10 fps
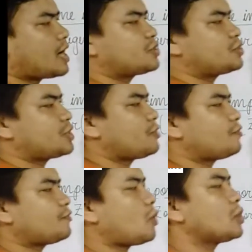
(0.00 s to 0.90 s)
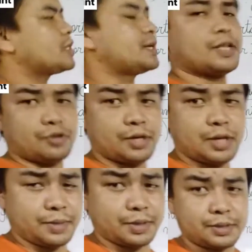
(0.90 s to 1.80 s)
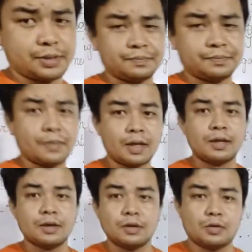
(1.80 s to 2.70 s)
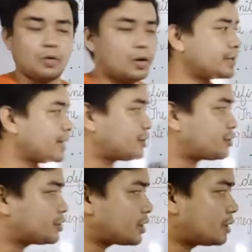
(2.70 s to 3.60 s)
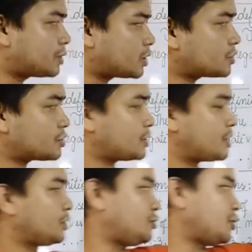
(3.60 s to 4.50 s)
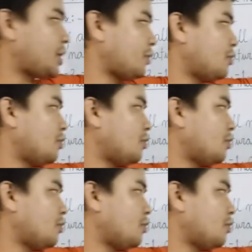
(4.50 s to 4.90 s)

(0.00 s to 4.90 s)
set of all the natural numbers. All the natural numbers, 0